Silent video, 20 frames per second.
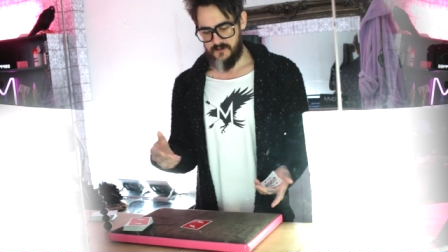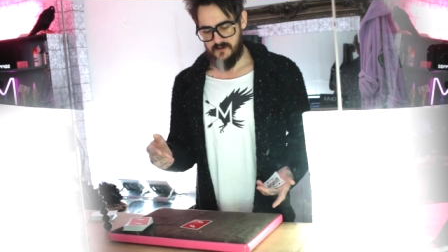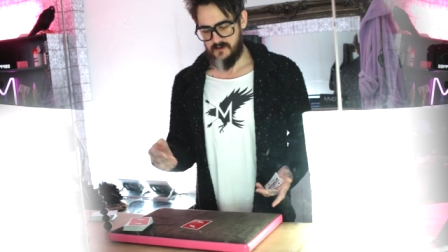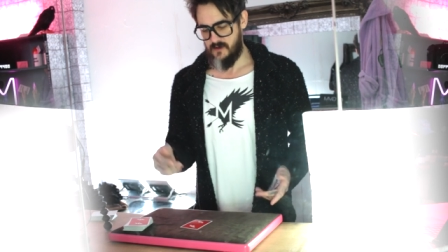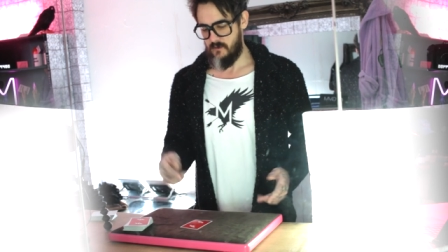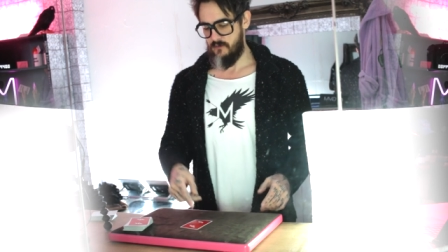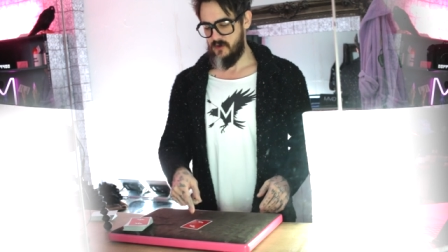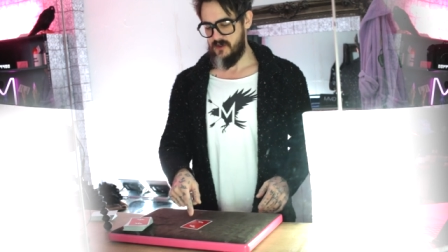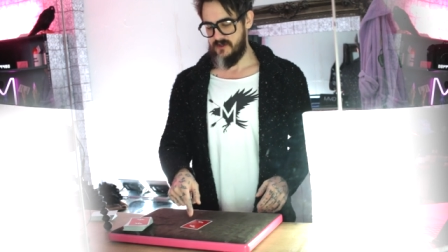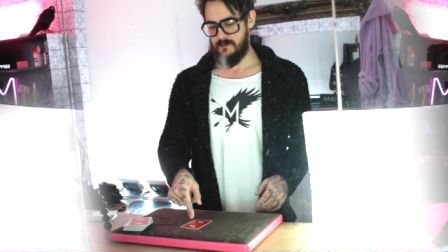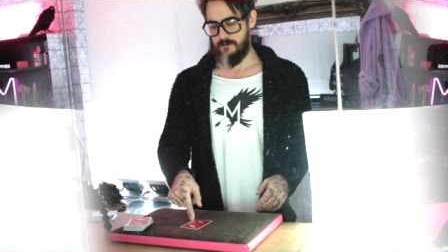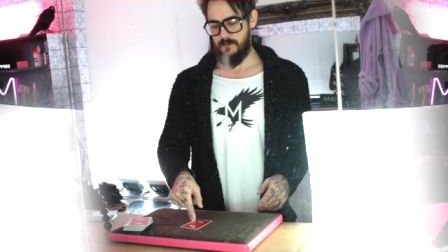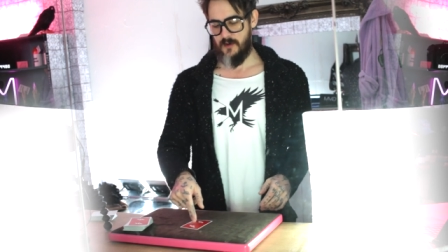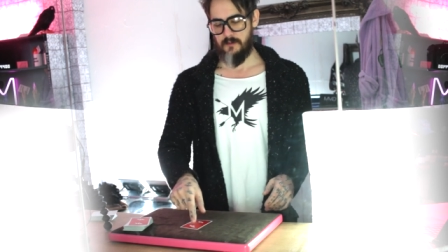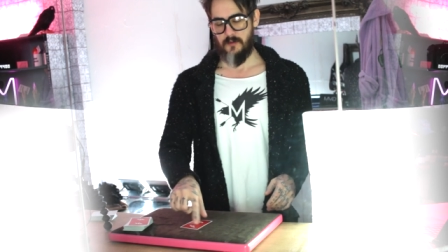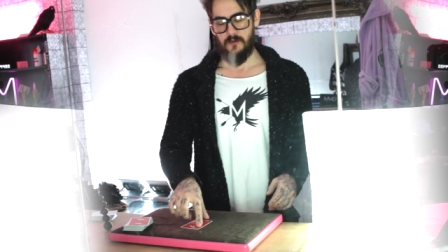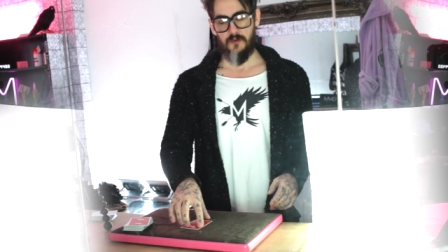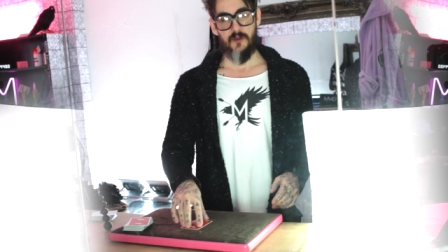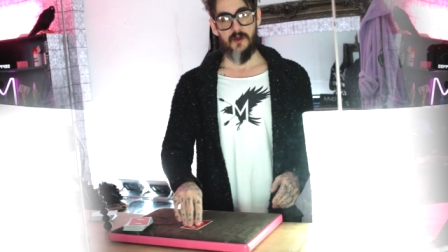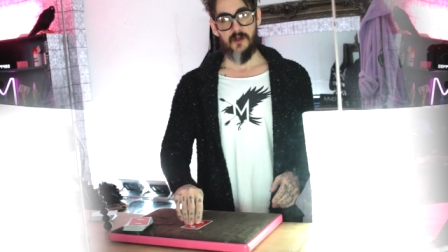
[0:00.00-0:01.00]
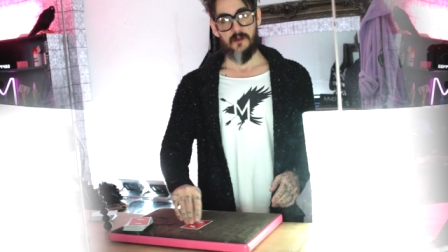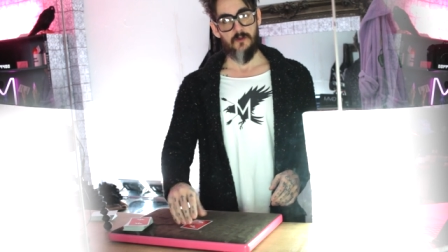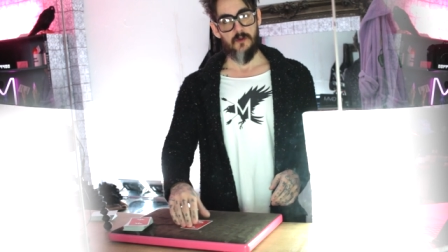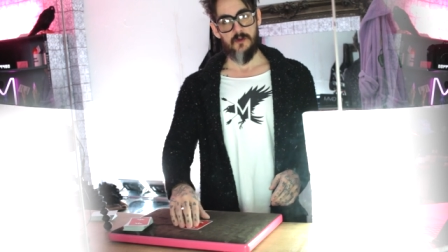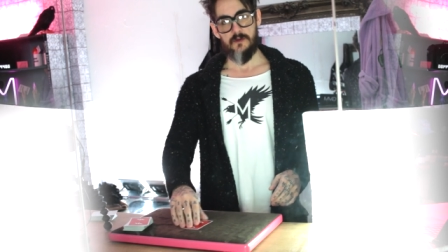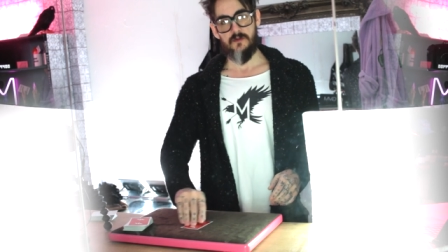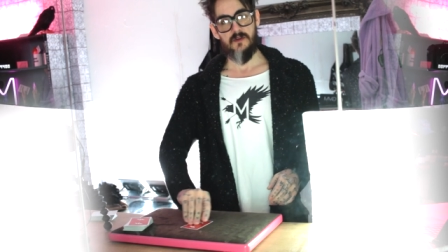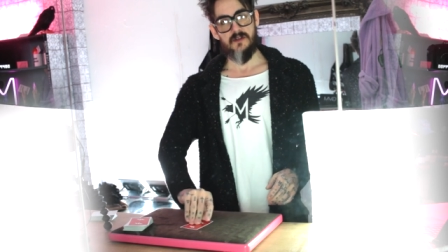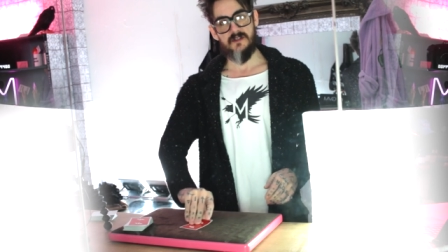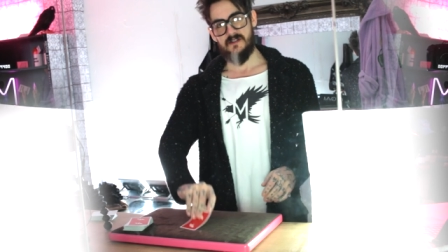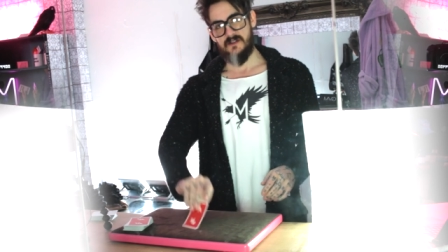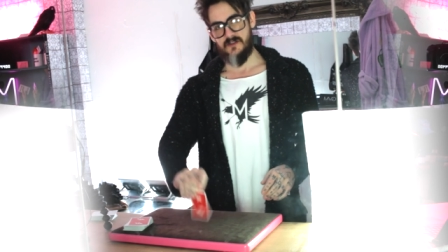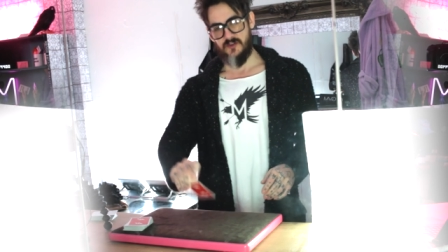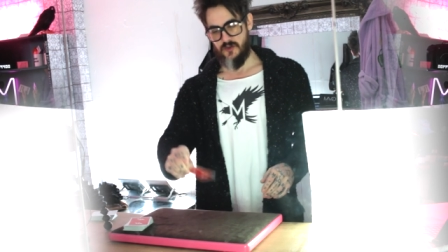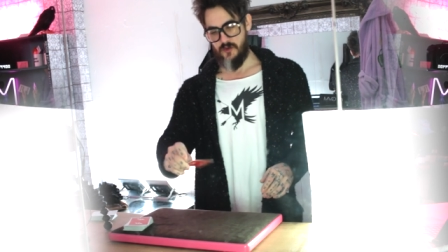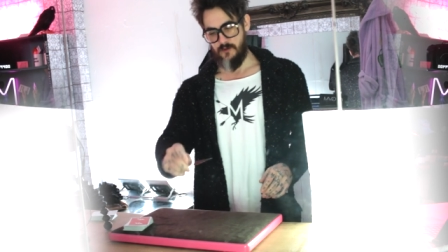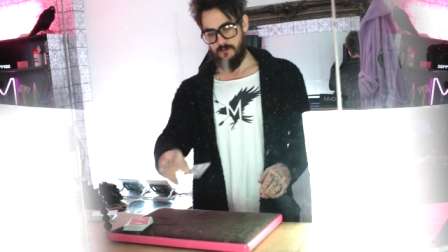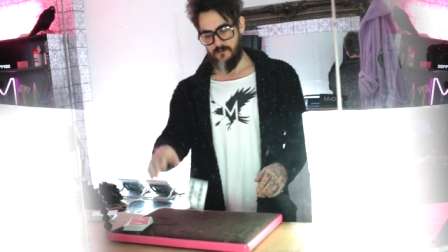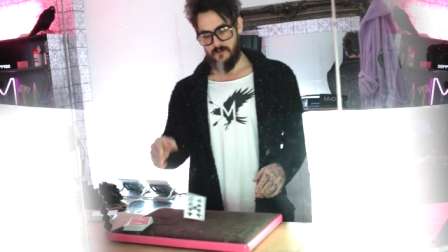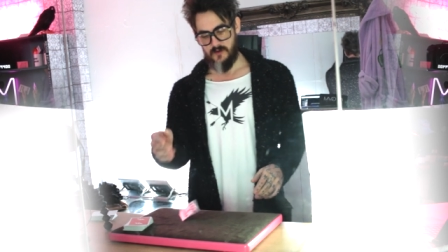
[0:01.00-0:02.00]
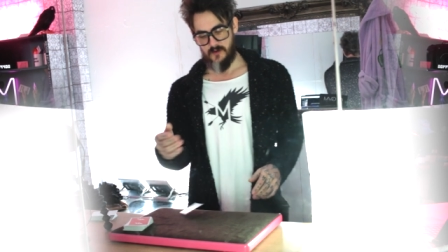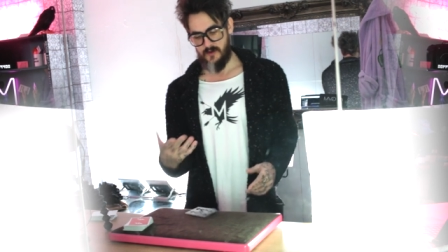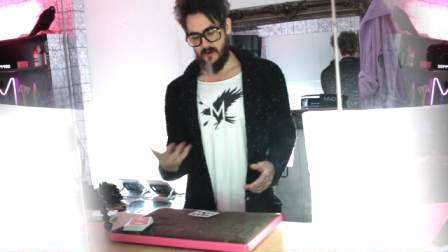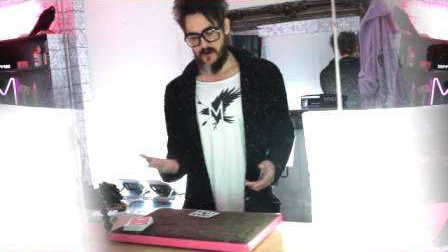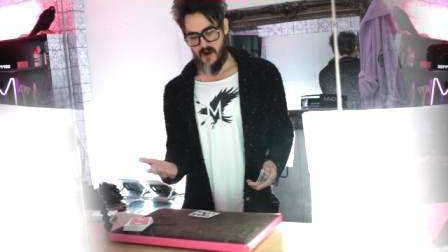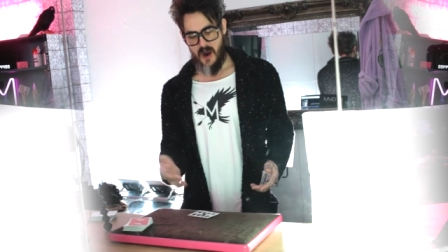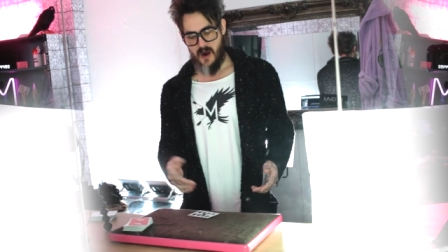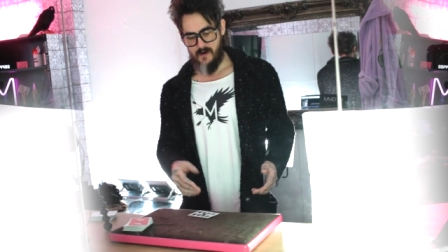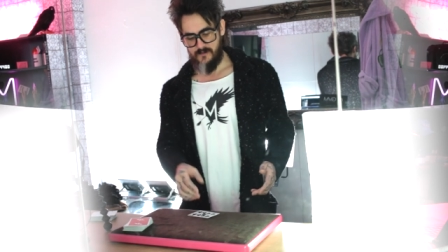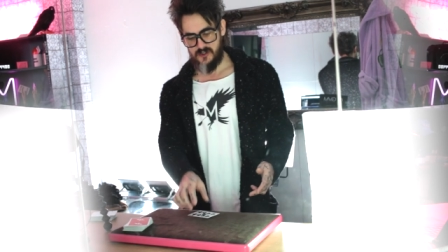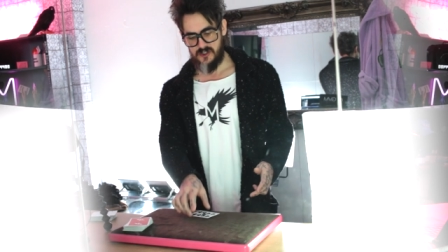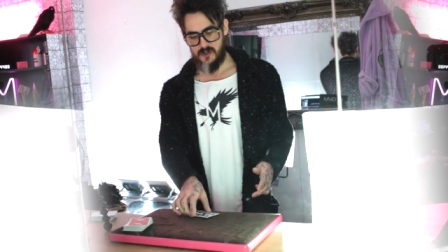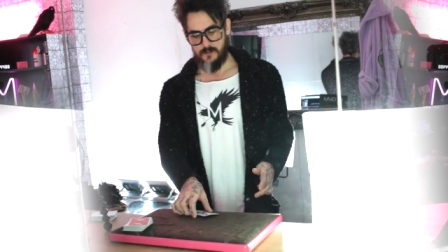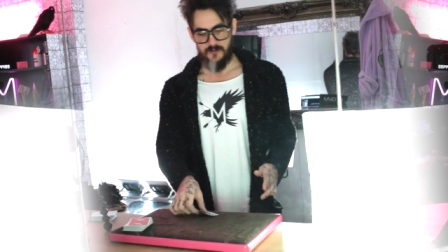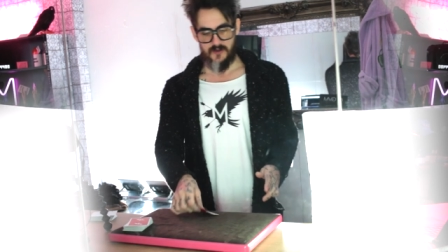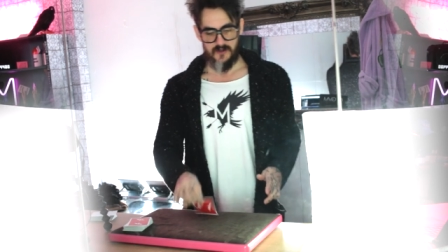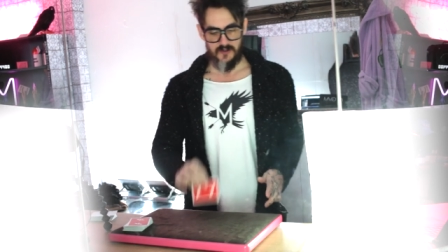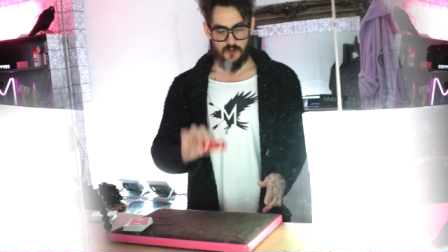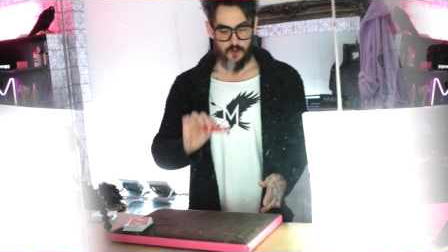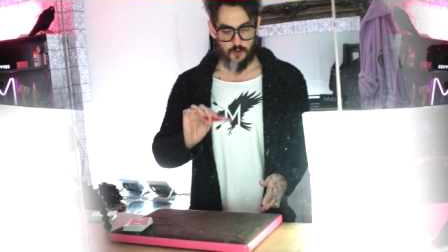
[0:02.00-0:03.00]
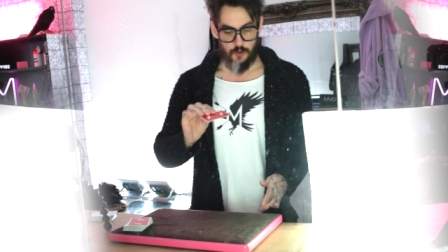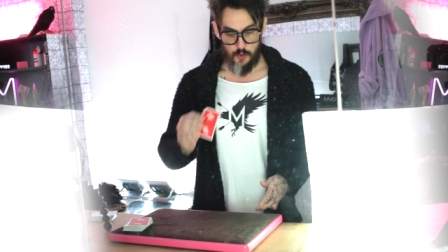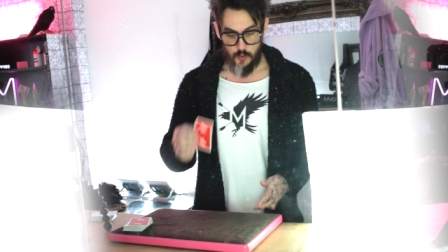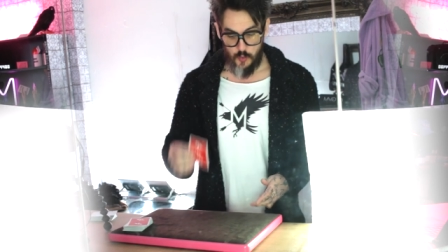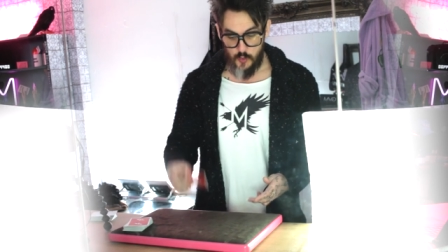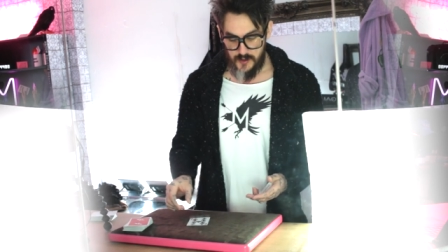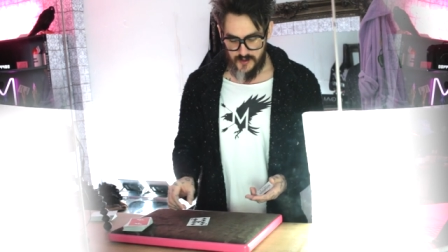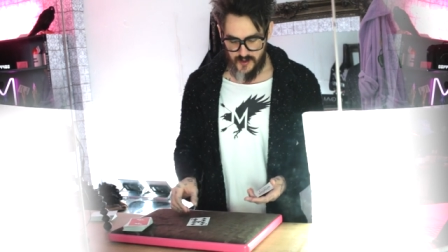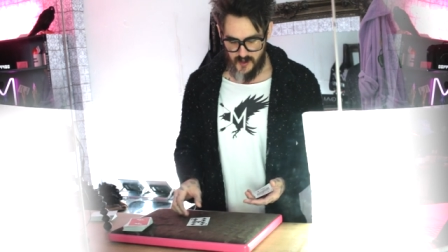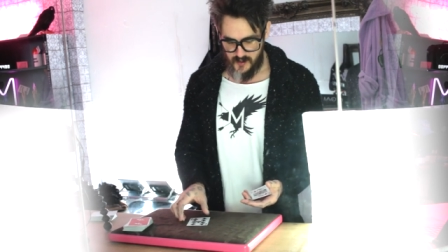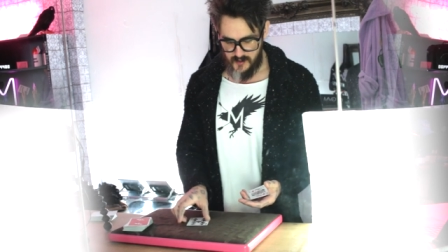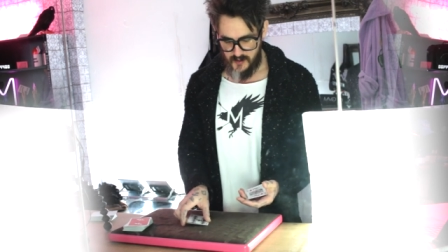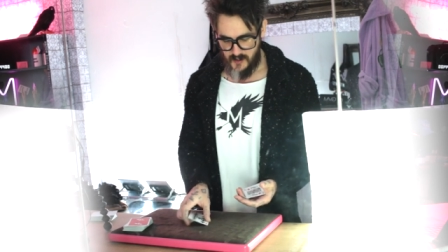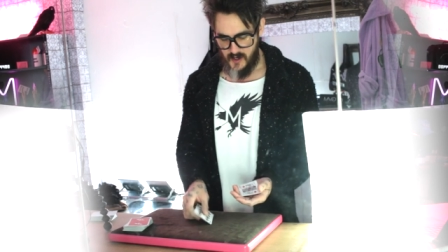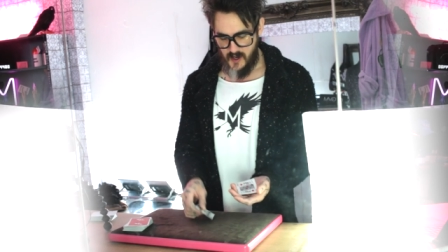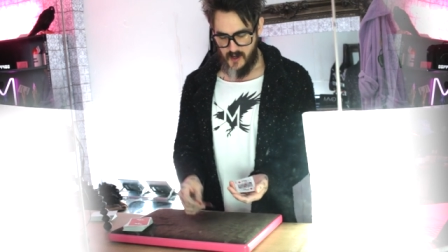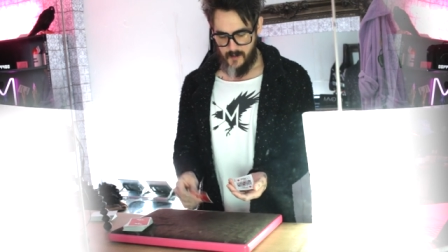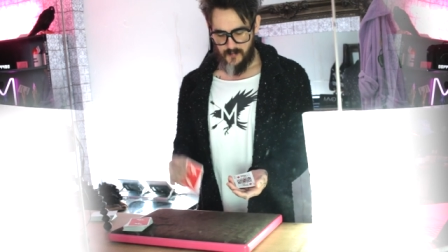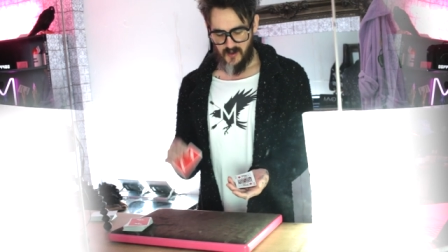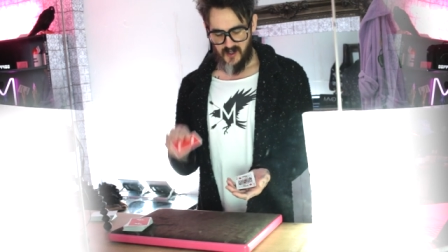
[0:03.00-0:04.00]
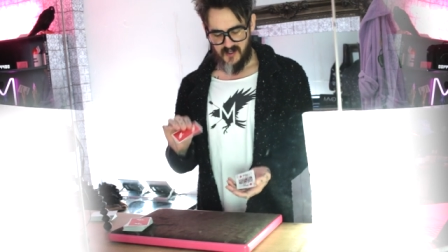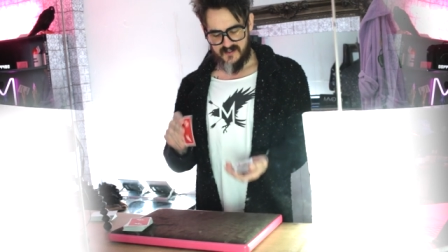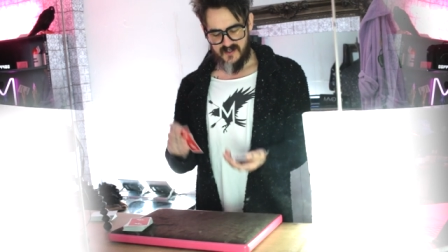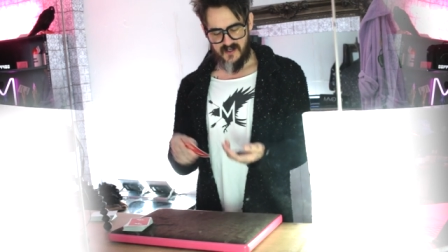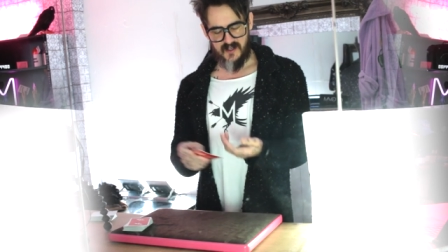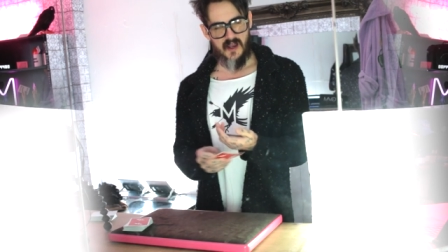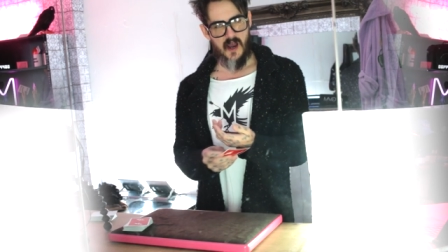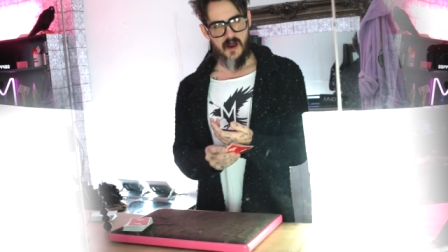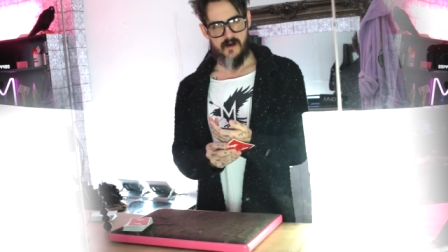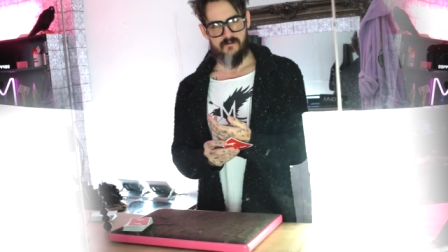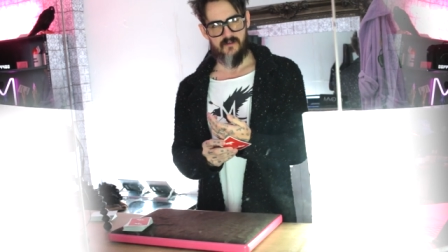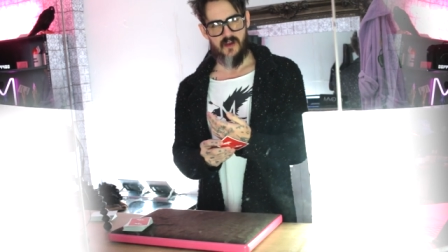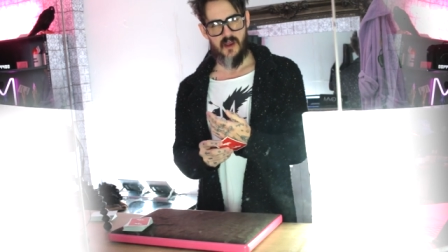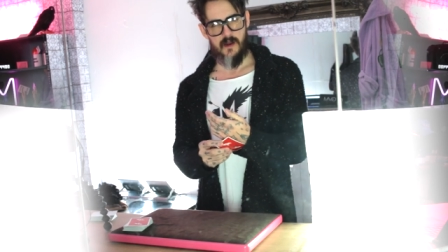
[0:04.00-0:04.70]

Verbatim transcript: For some reason, people think that this is going to have something to do with it because it kind of